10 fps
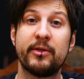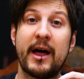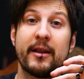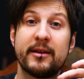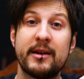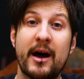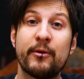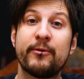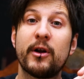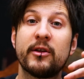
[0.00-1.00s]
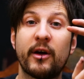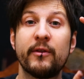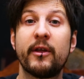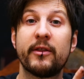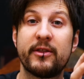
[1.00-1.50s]
that now follows
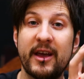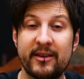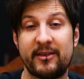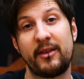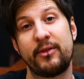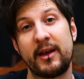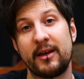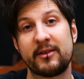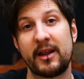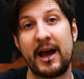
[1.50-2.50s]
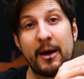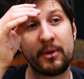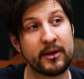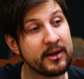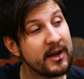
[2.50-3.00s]
on that this thing is going to
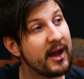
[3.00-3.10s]
happen.